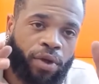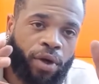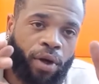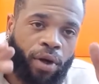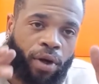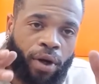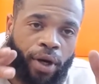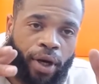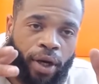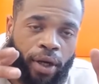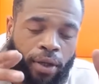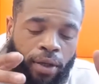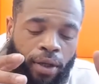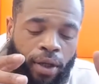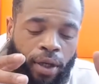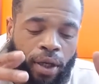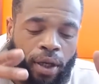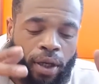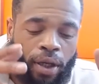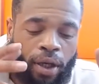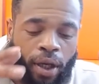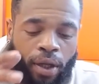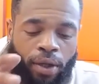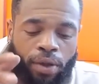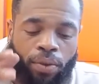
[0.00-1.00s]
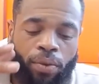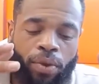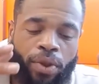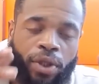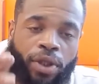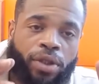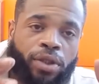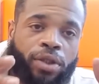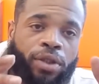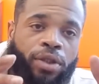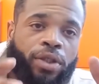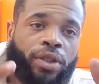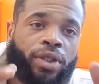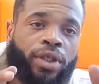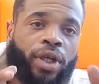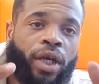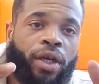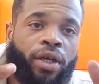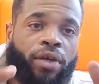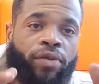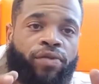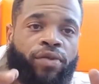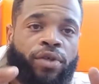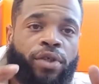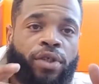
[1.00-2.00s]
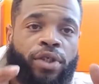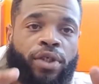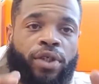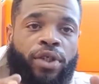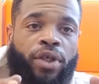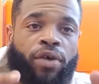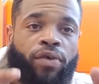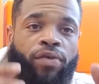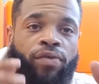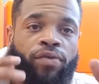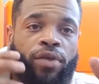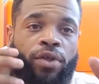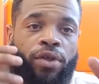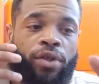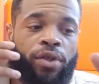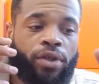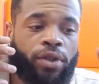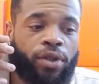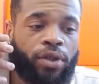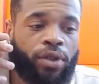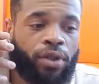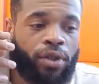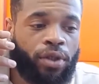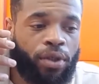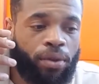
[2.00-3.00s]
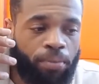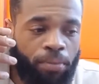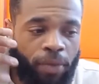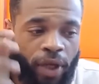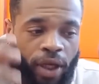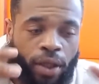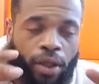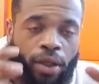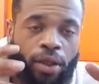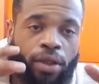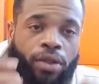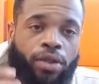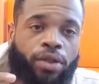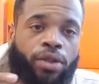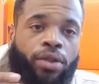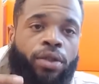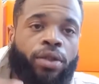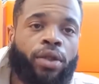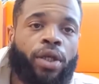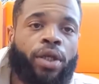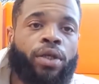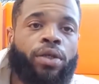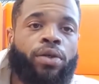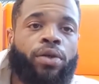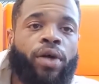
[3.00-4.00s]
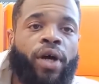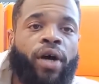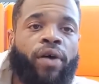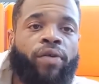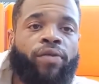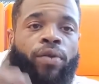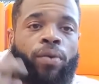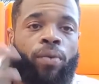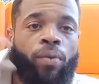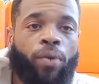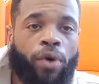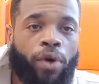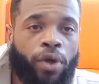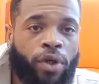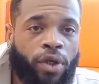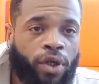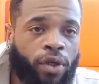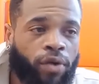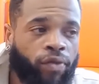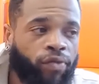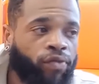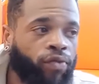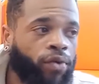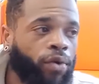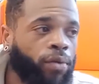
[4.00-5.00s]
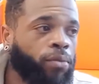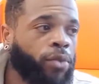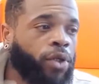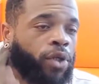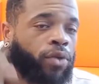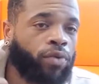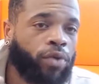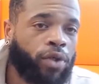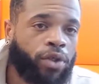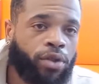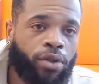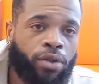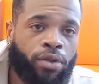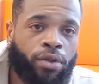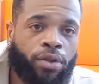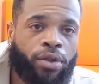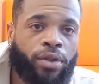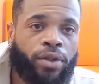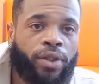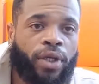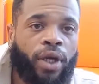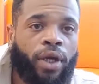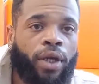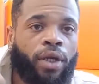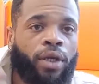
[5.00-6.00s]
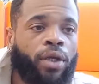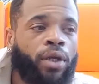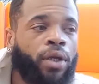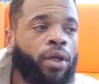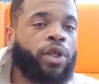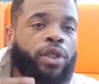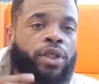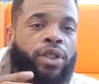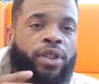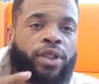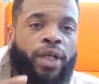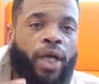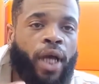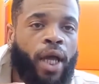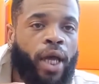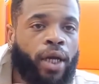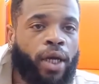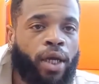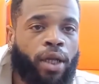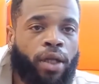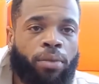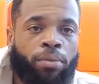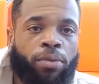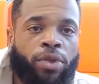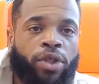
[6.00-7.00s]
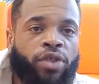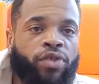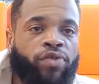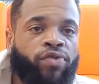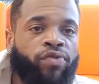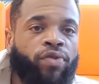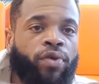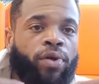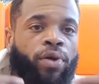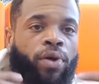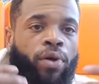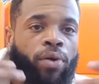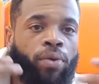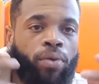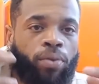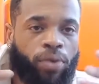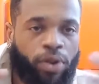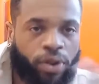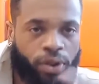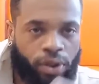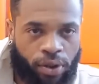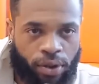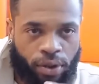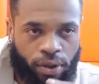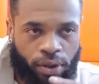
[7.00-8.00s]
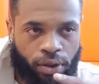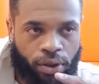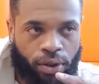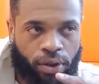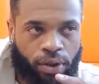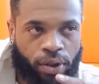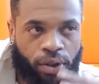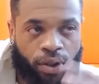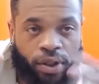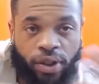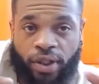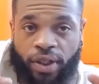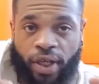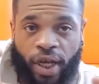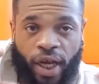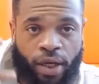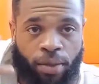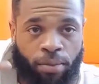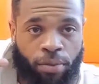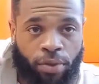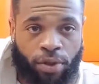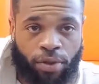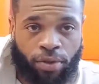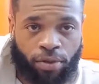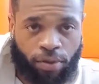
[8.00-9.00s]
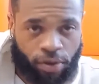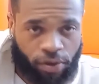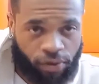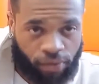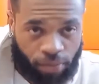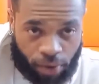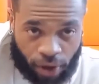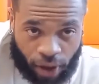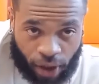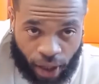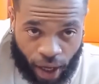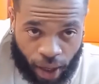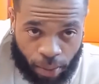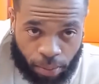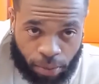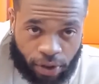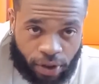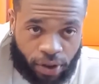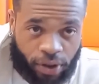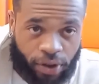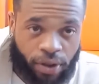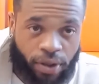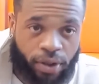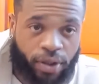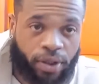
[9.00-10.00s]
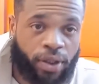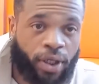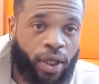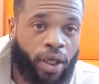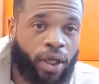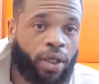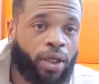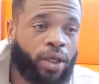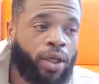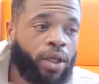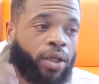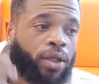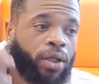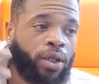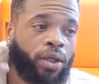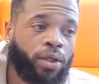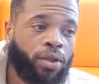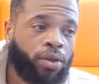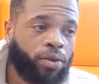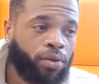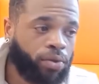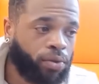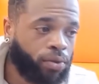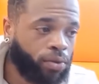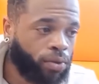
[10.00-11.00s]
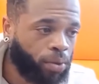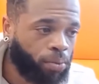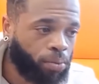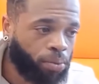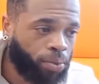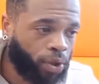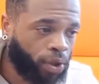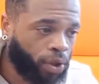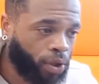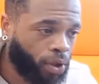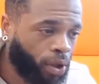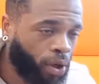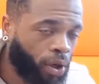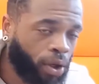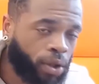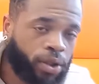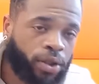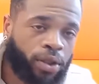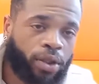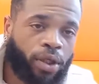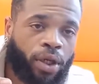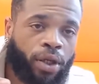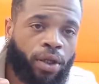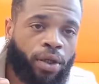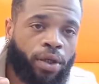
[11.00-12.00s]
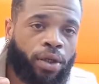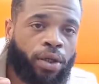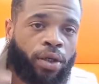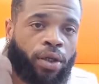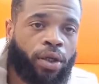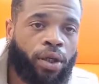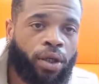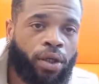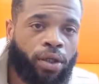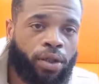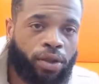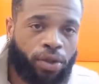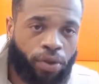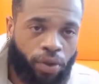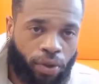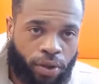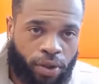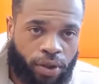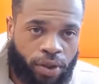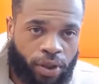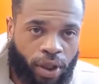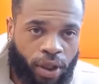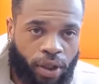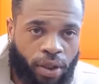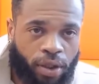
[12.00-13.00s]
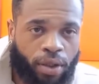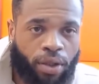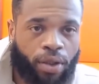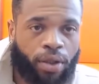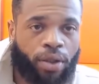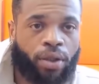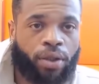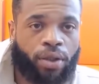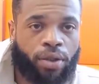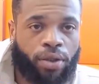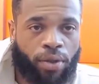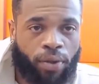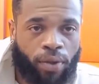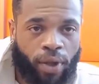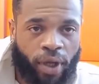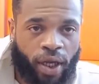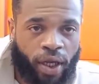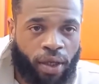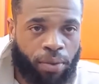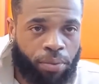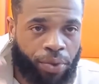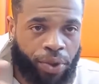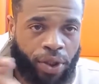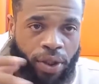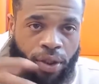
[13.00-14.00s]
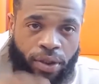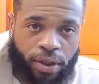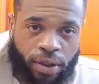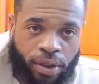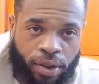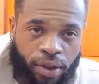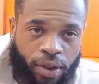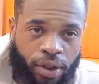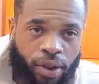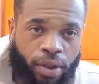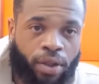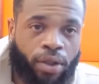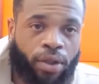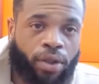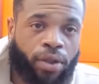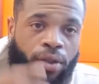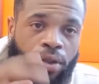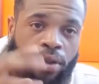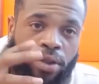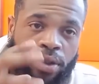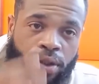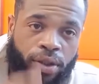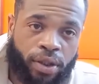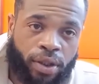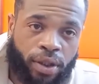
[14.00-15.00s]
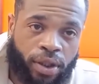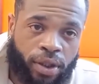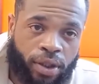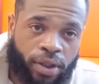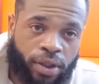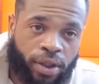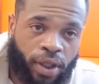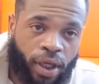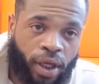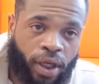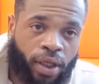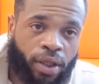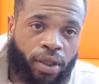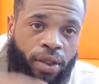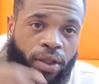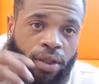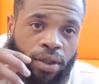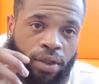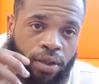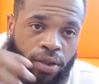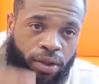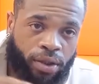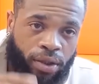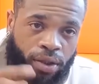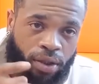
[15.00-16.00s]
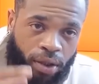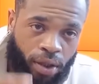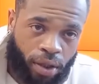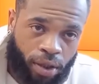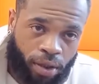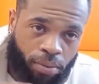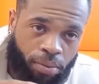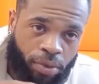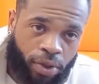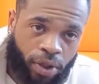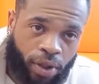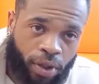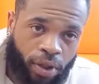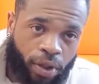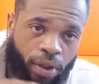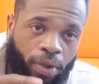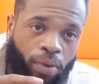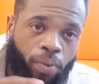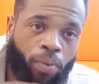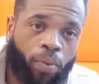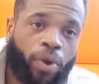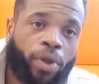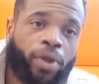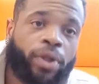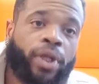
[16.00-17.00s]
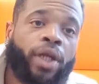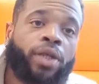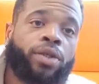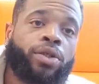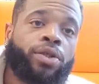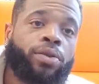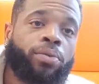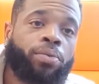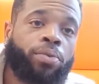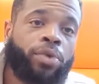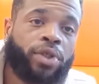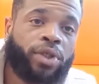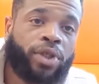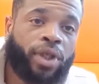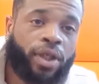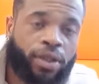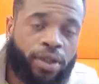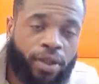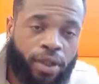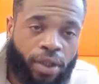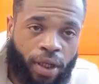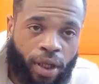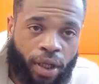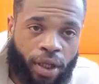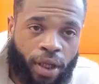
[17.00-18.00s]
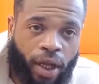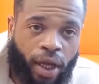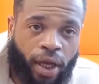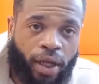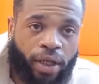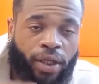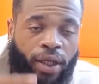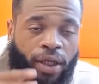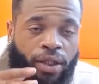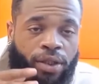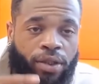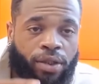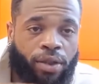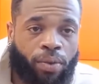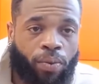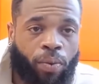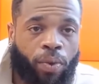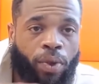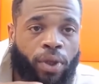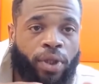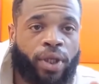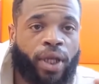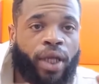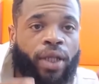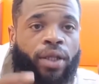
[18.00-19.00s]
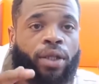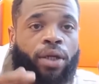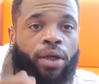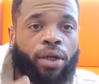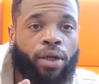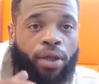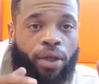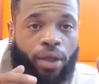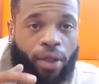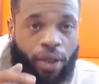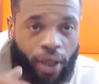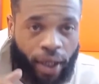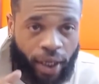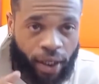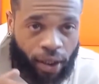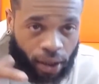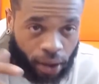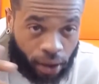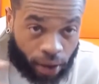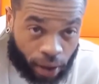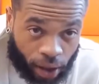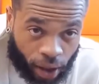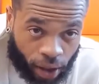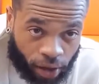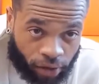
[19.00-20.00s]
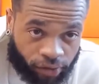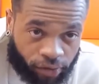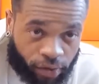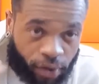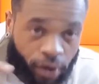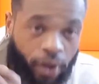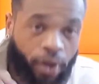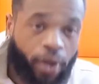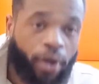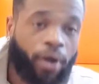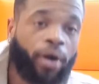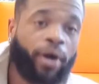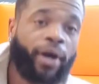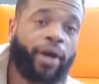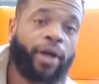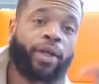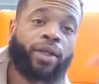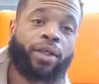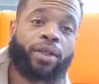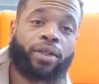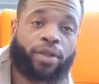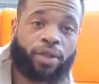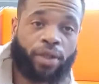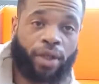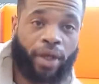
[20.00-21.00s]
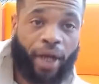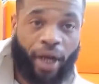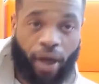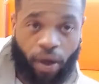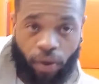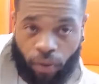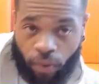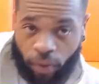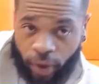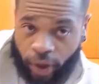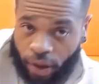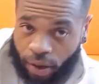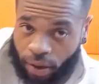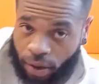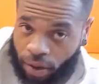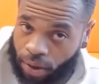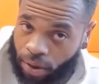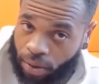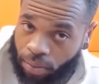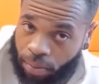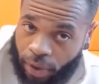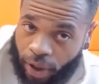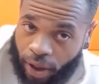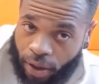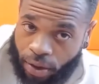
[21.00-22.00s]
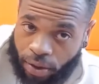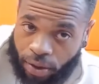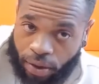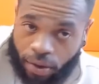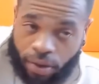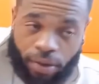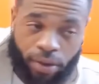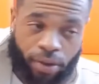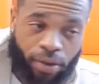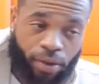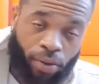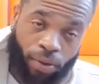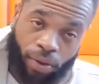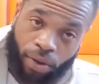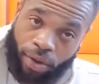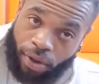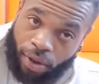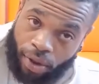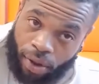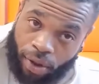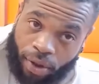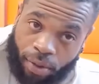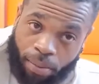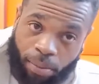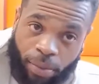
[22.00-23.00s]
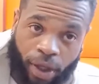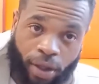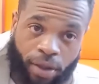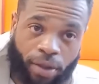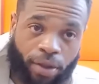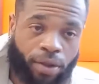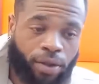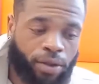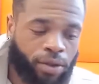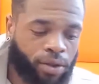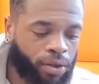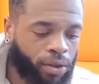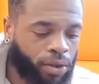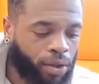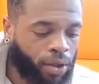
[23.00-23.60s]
All right. Now, the one that you're designing for yourself, you're making sure that you have the wording from the original site, the design elements, which is the design elements from the competition site, and then you put it all together in your site. So A, B, and C. The C site is going to be the one that you present to the client. That's the one that they're going to like and love. All right, and that's going to outrank your competitors or their competitors.